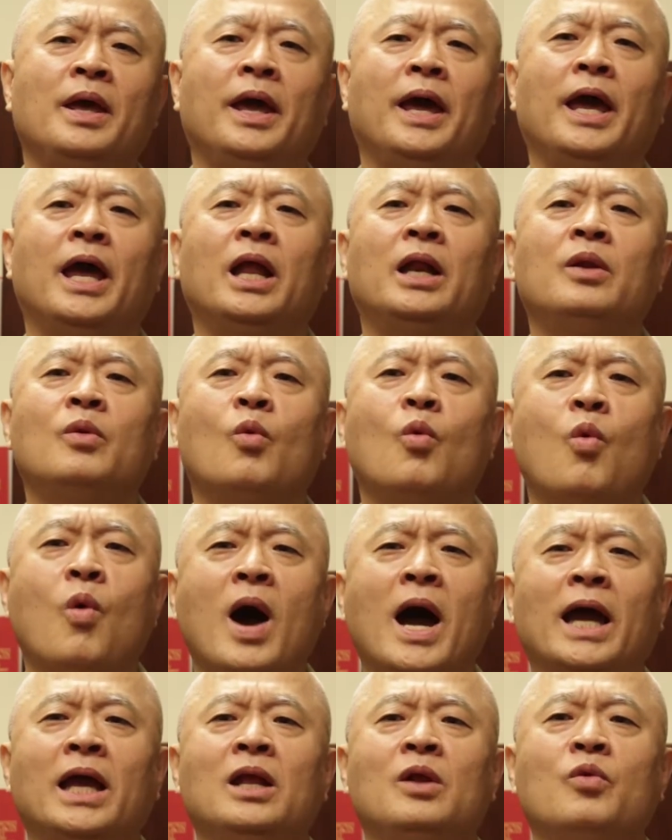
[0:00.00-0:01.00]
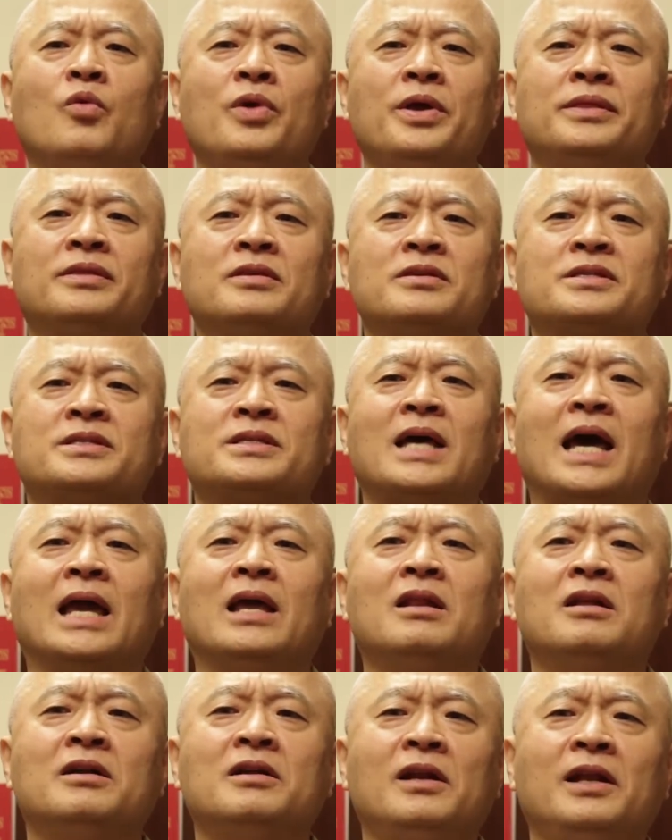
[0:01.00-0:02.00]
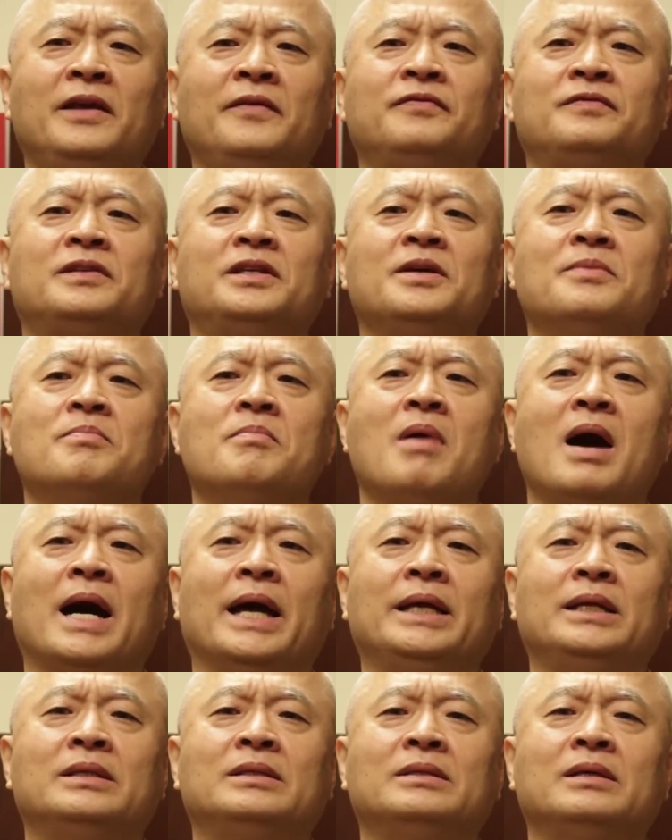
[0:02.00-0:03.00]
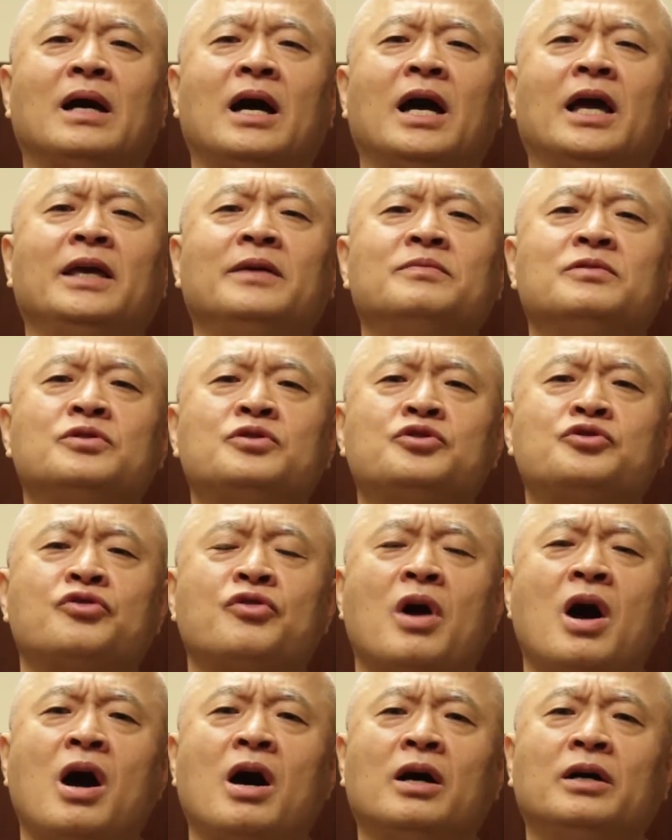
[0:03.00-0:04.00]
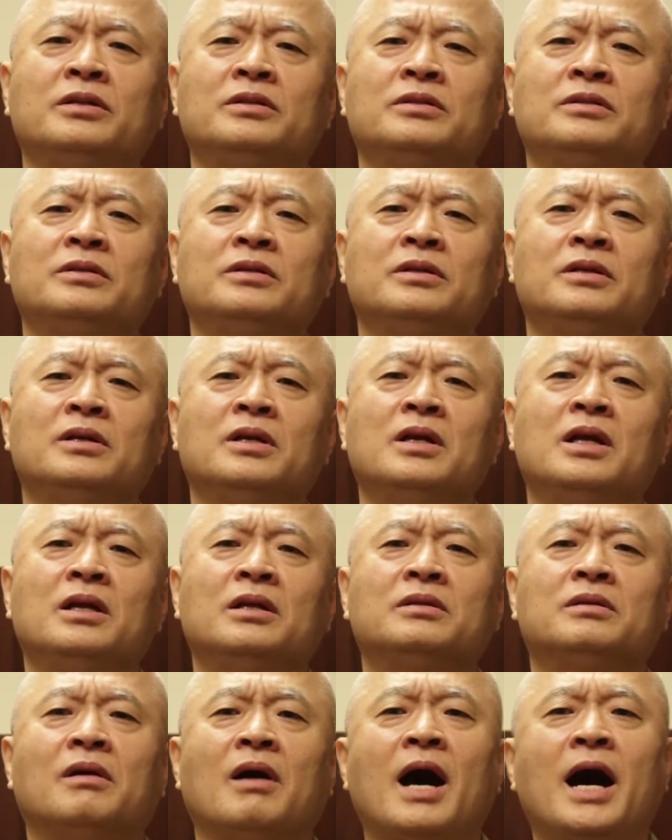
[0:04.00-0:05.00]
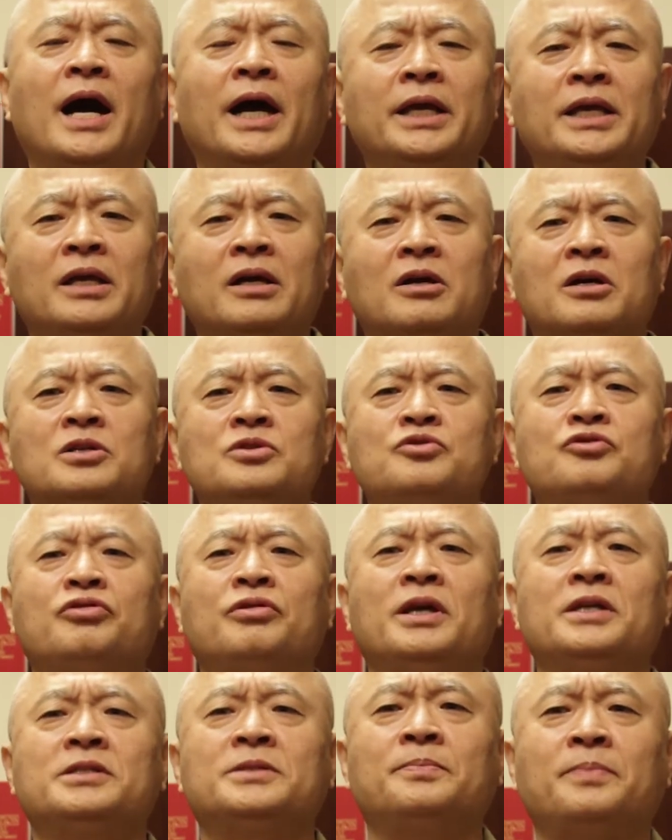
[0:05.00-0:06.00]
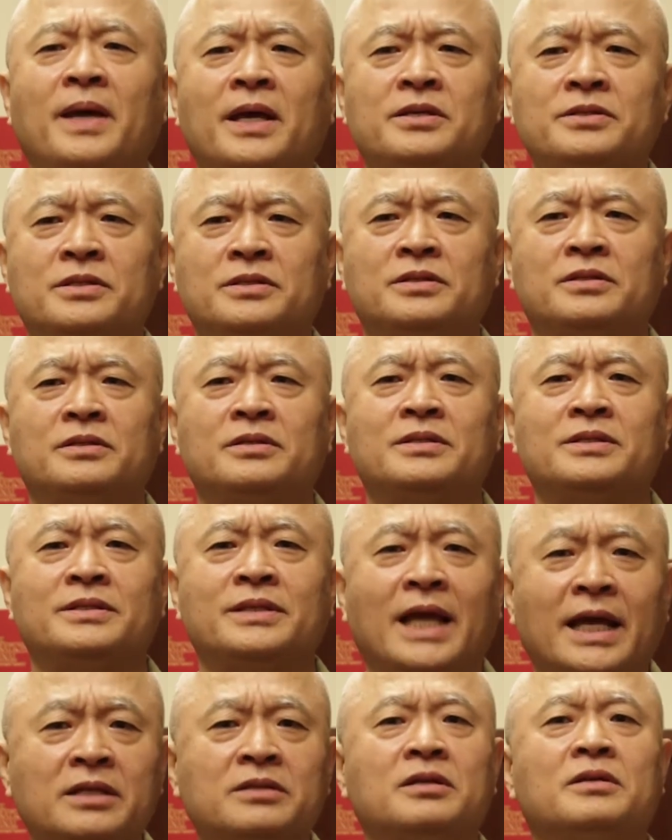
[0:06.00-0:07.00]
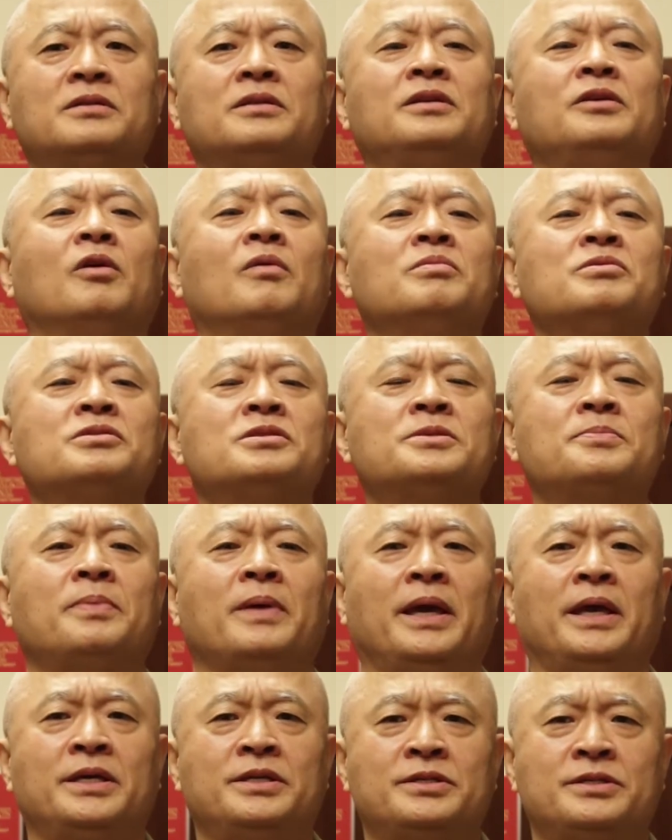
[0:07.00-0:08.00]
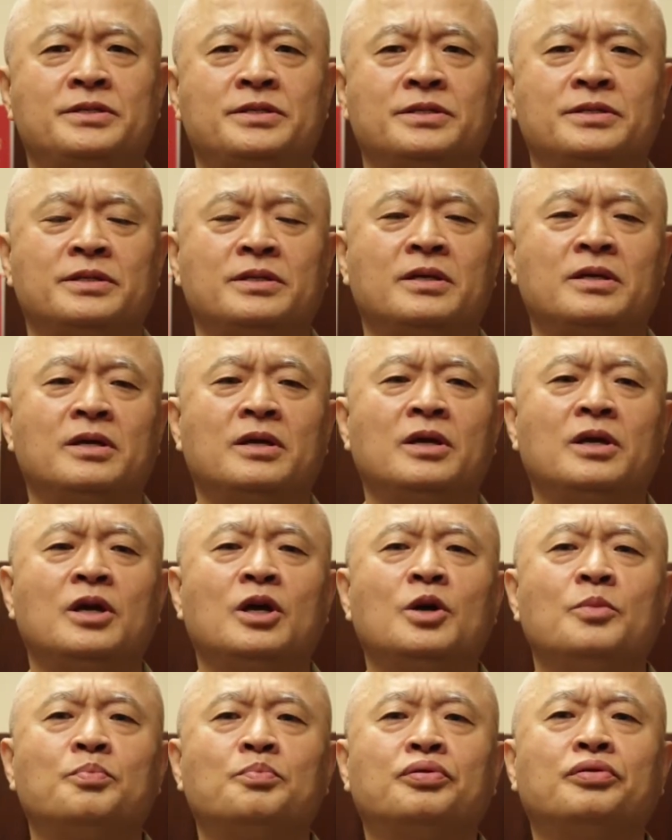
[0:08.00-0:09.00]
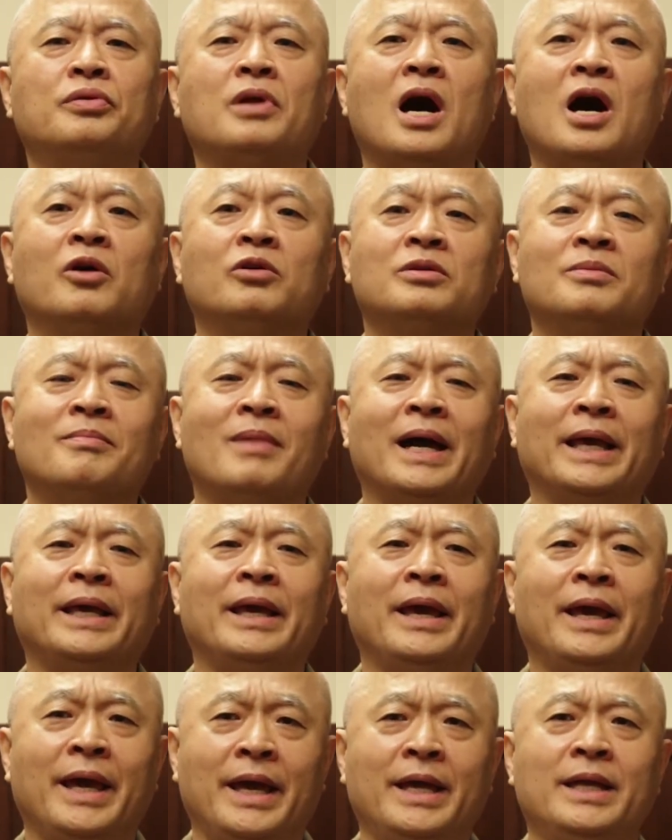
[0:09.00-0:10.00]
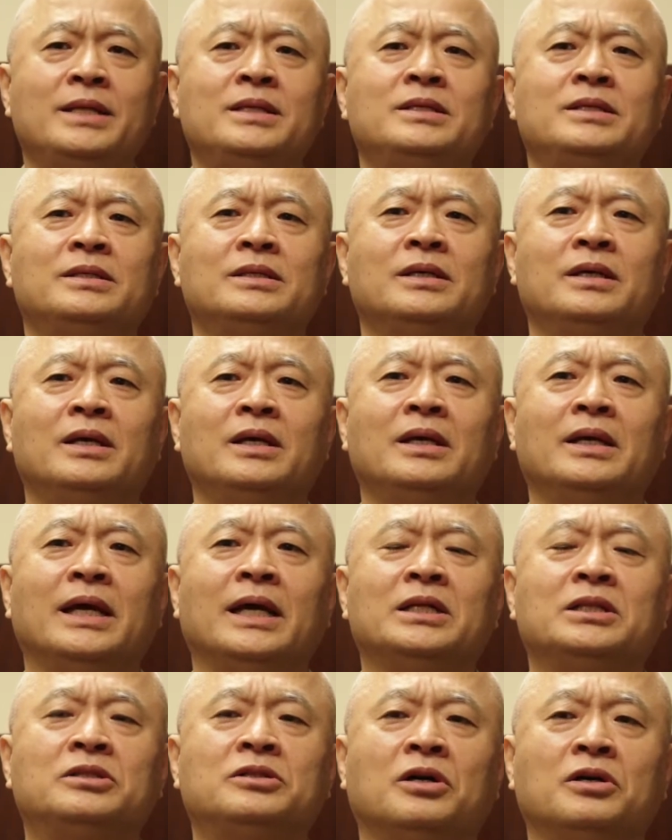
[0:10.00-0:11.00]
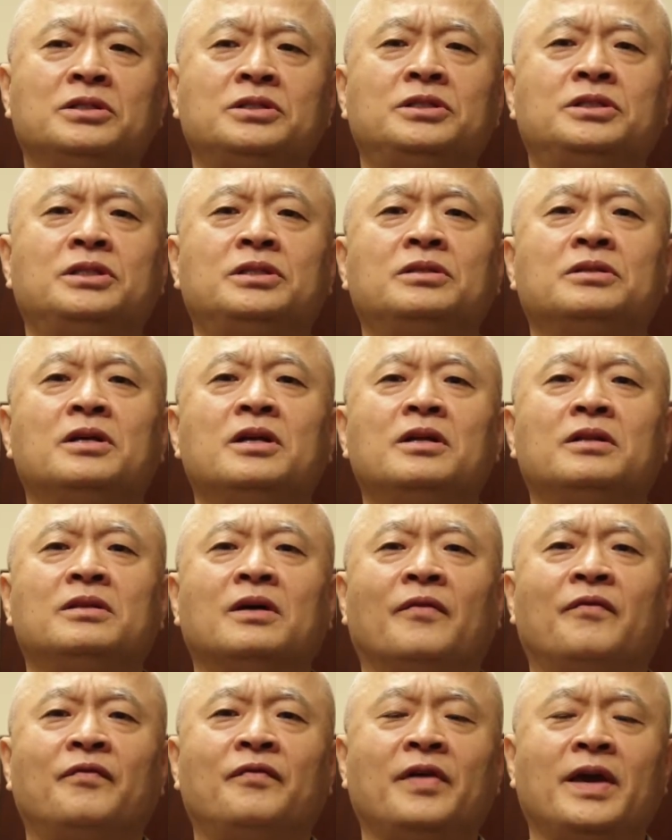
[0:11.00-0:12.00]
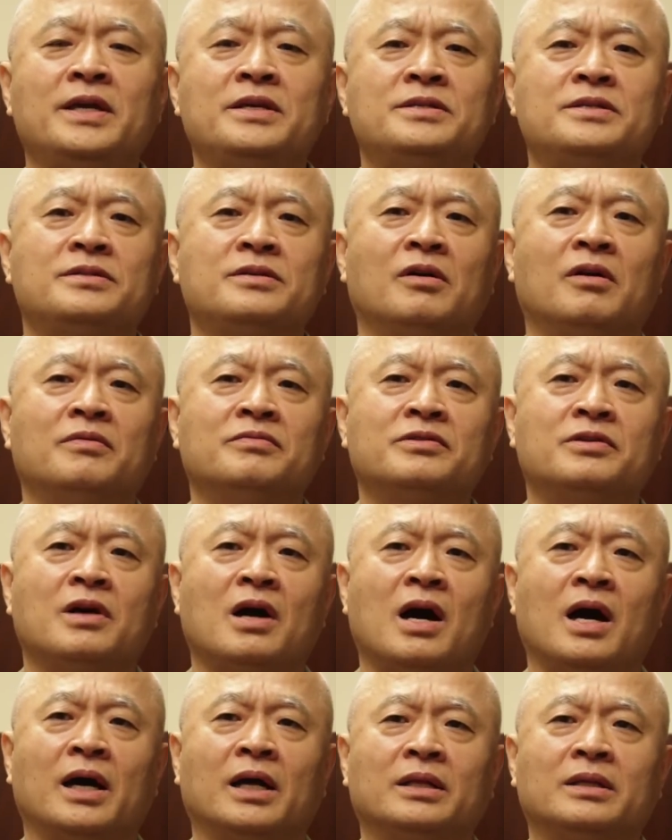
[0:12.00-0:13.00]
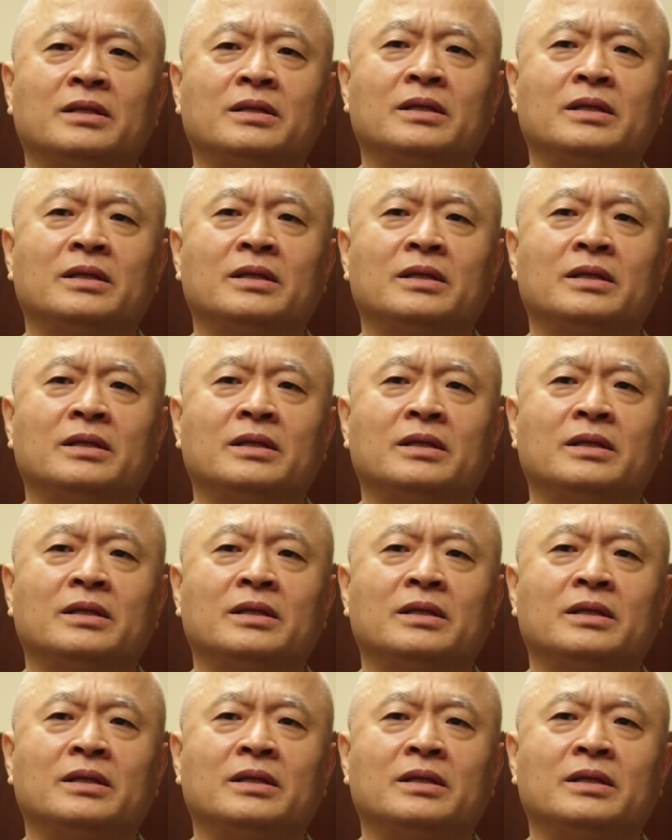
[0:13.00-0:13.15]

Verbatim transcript: And while with the silent lifting mind i would trod, the high untrespassed sanctity of space, put out my hand and touched the face of God,